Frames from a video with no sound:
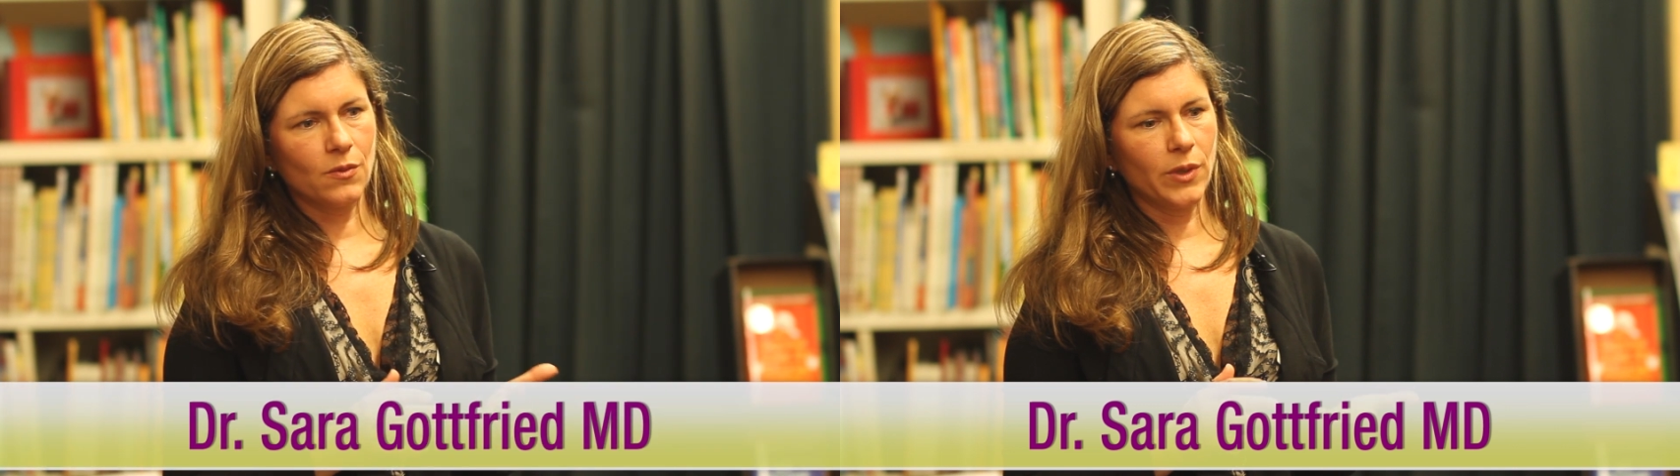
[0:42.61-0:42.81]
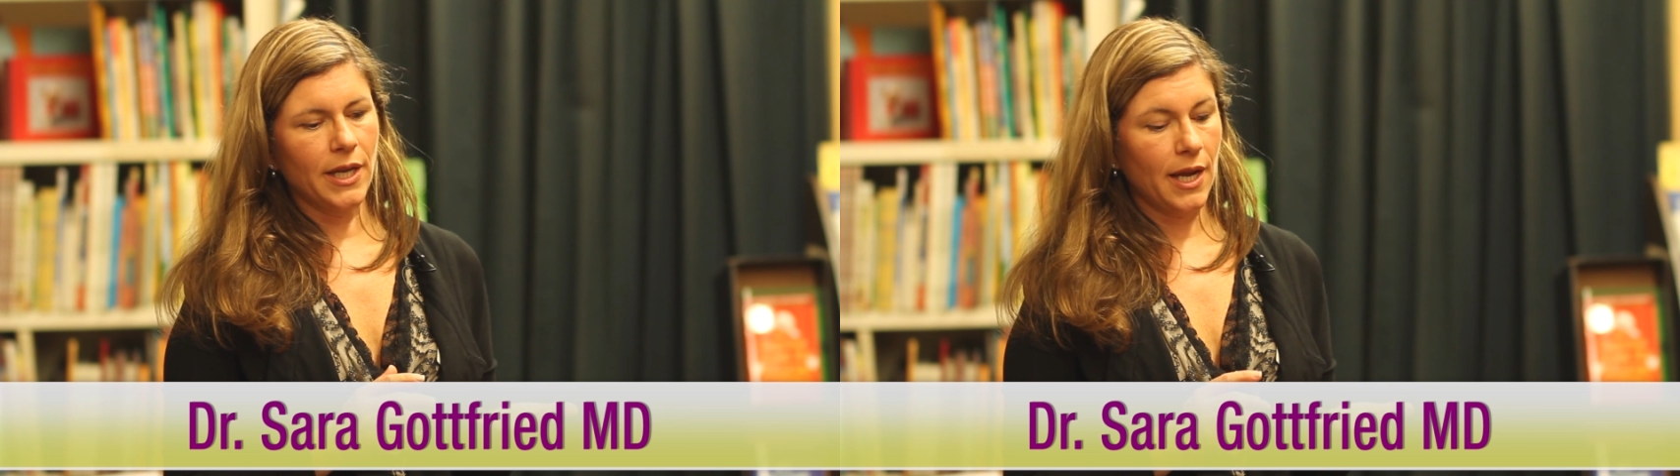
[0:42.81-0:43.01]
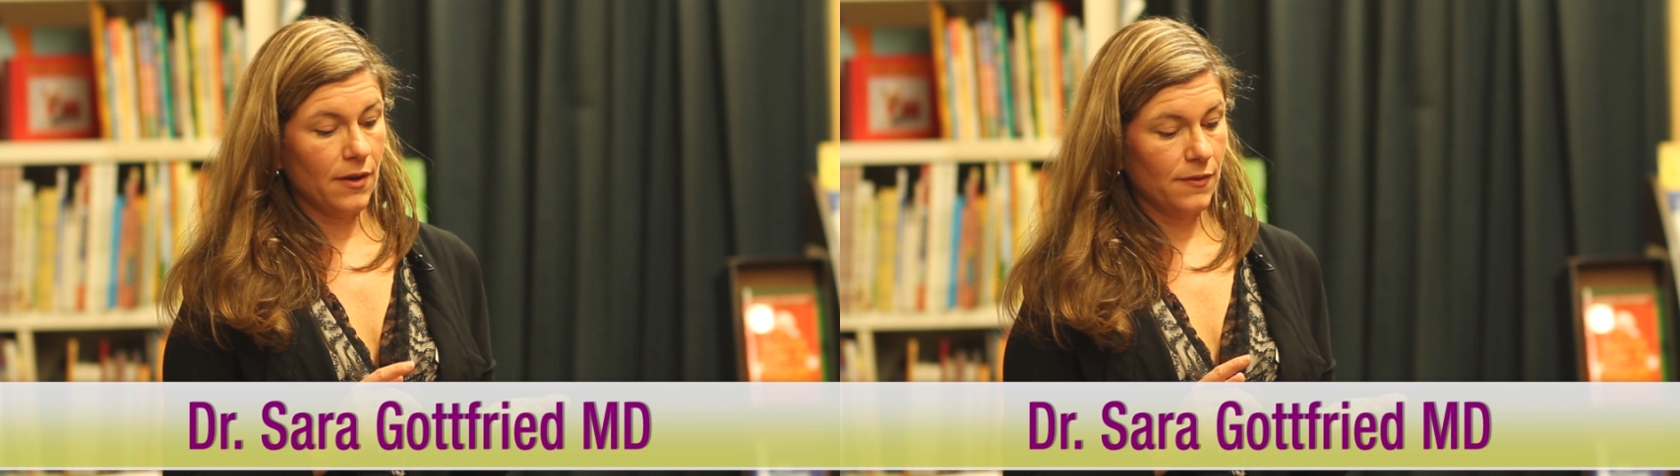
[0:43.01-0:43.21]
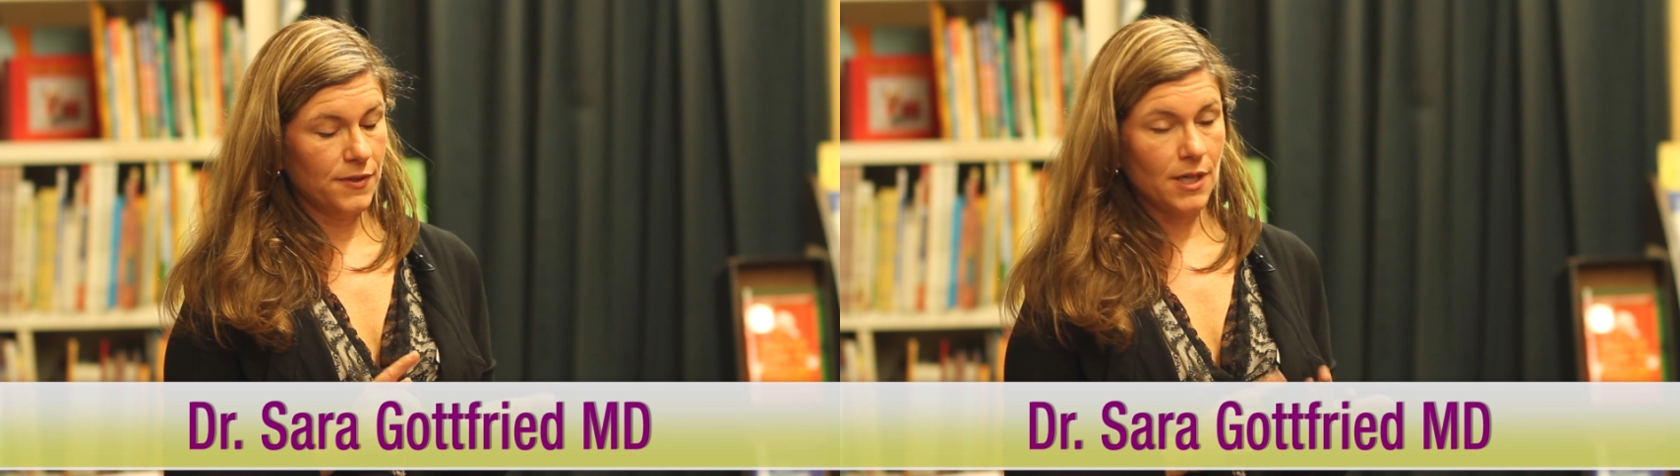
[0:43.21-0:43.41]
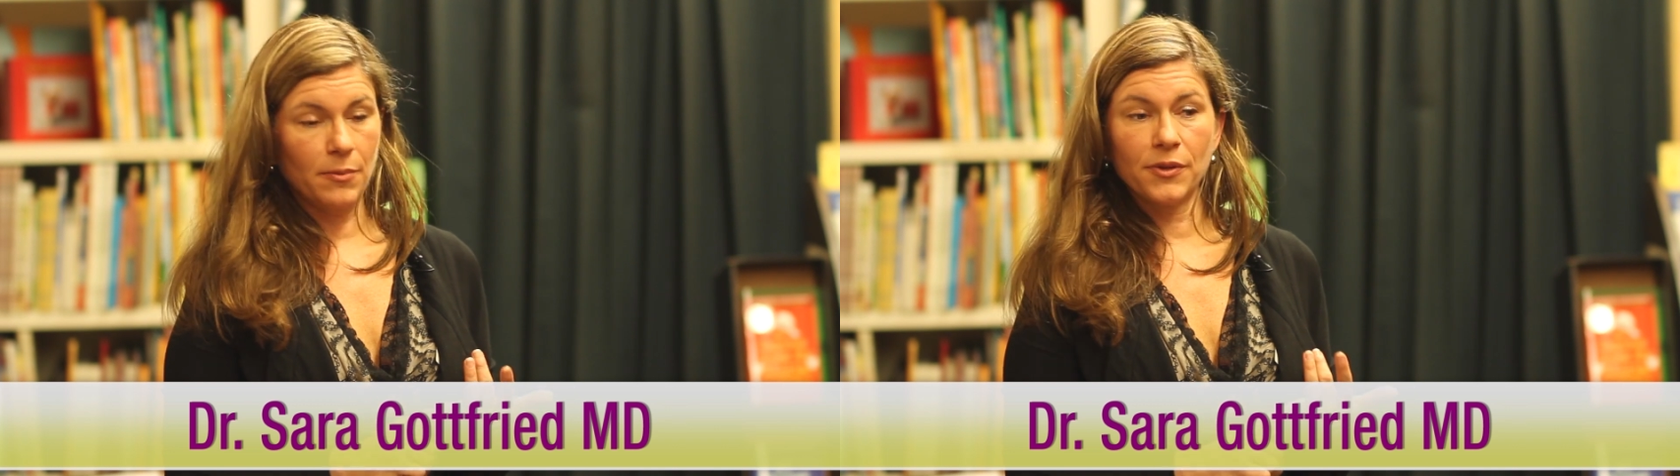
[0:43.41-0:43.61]
We
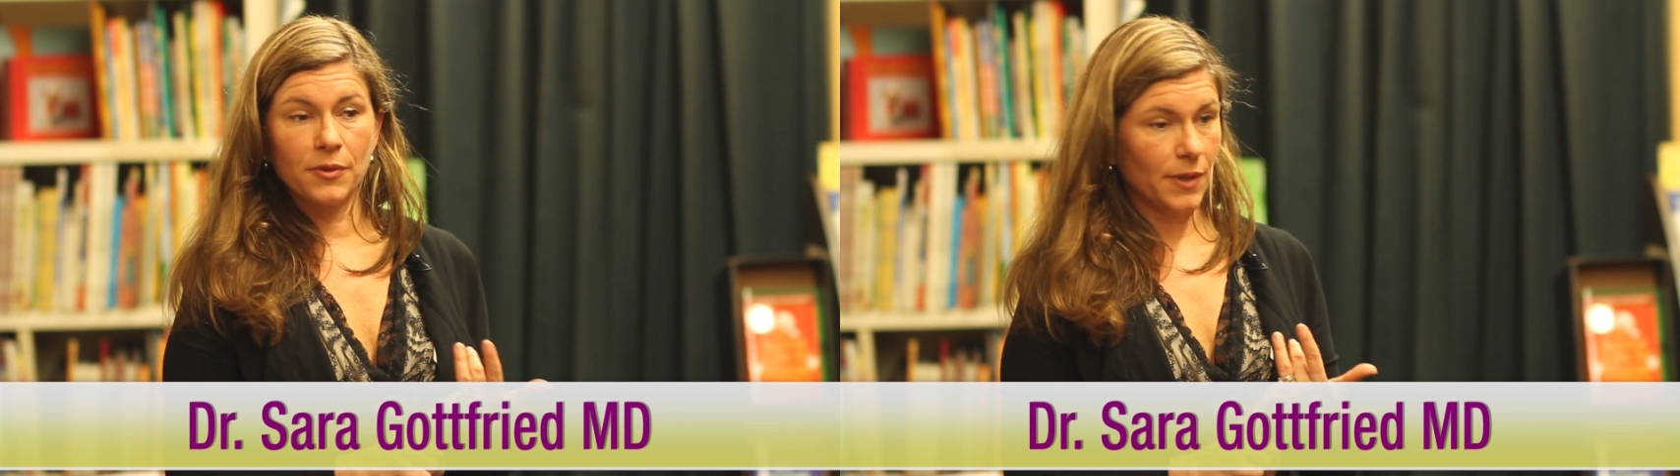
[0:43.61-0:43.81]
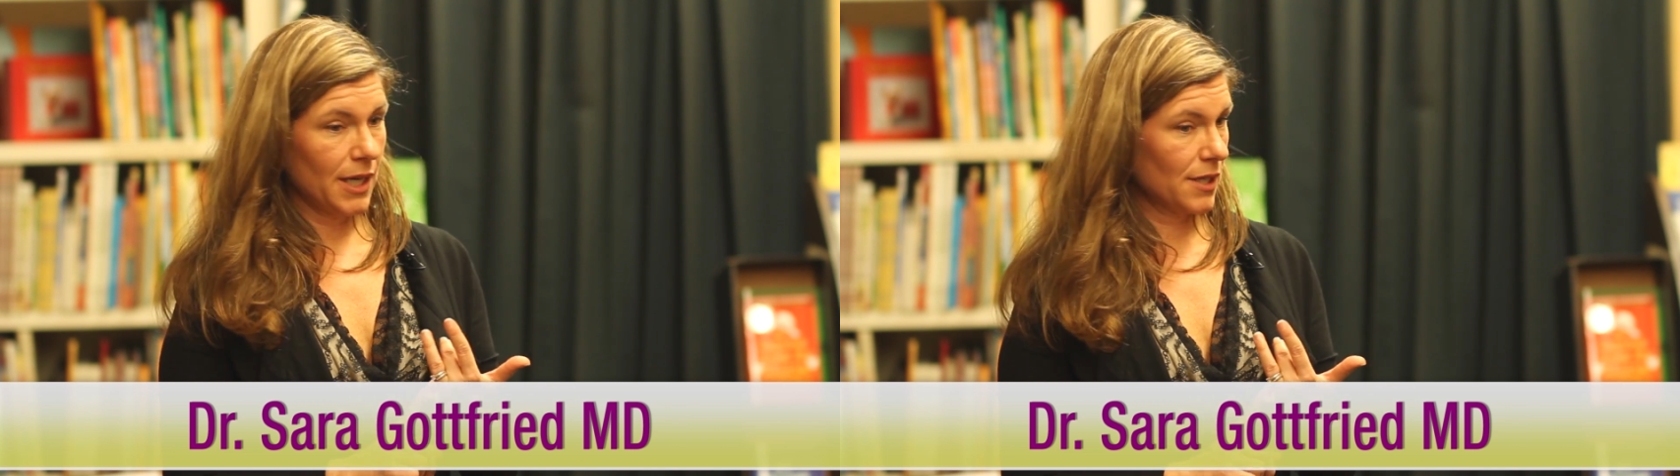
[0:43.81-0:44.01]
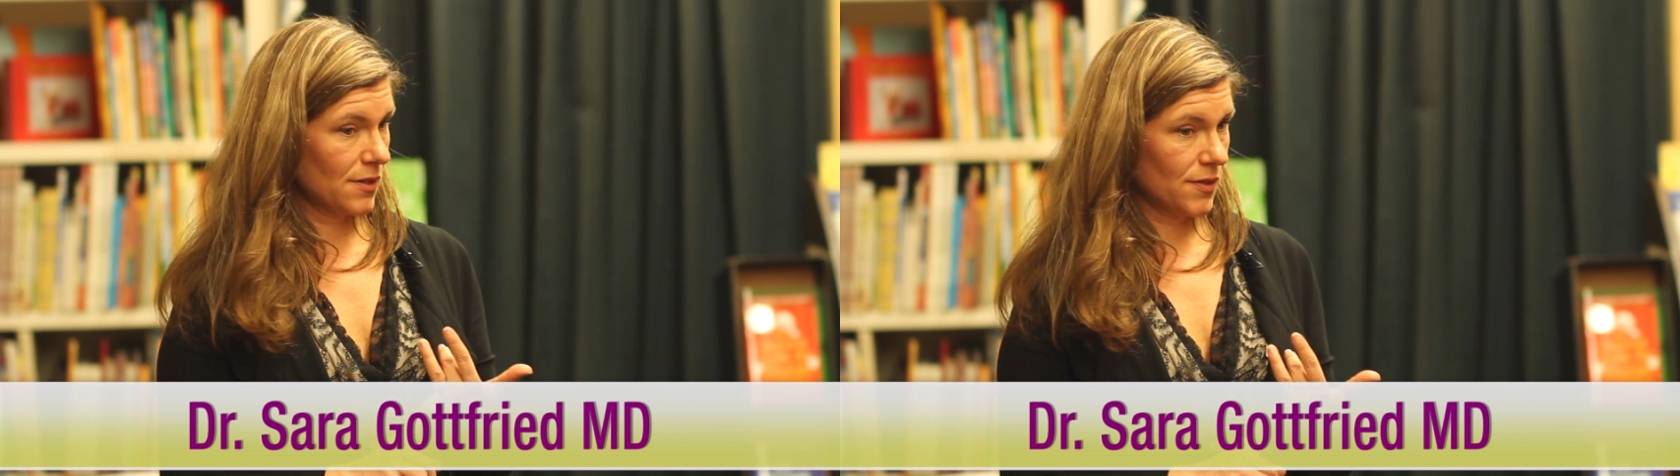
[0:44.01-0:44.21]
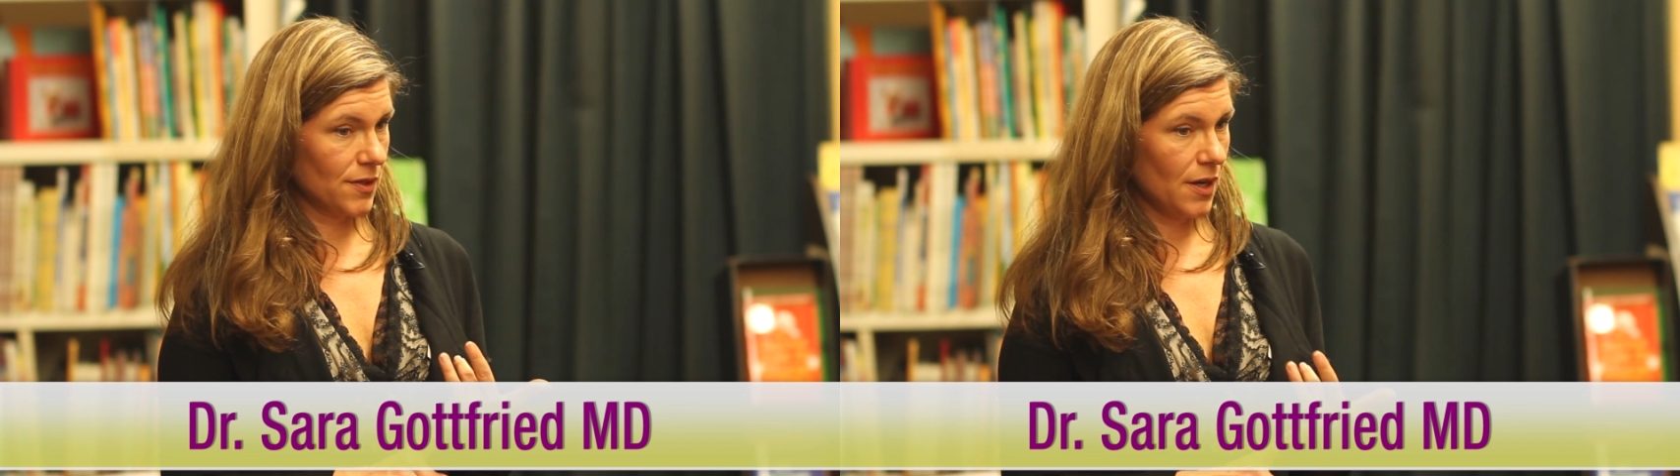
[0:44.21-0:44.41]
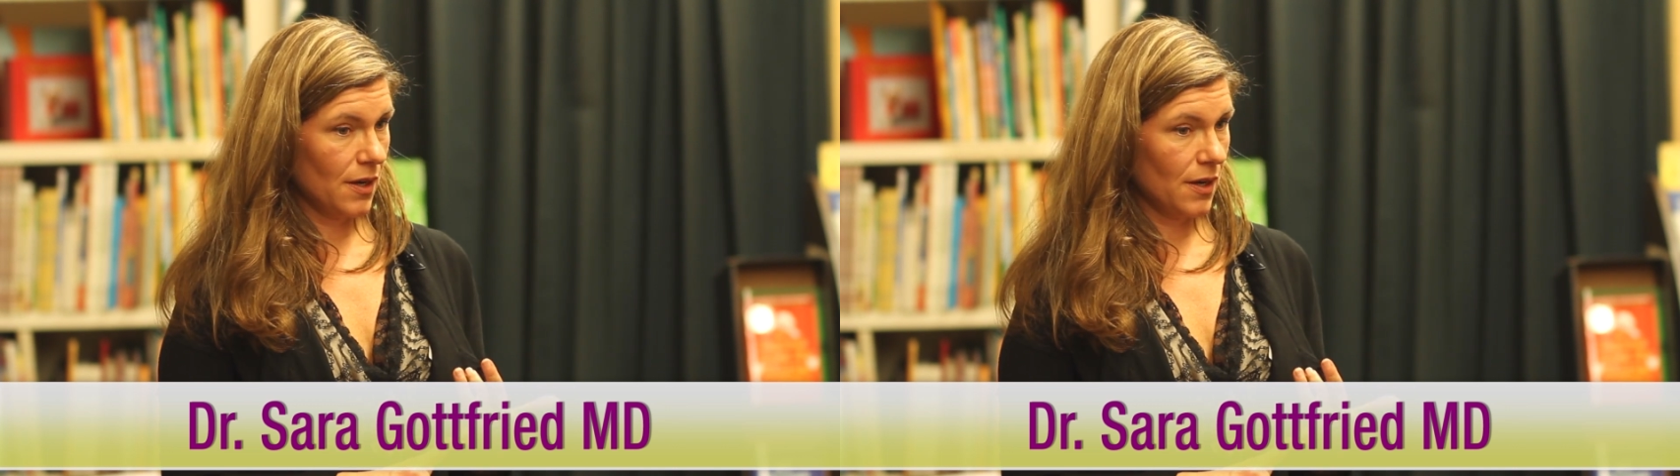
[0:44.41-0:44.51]
have double the rates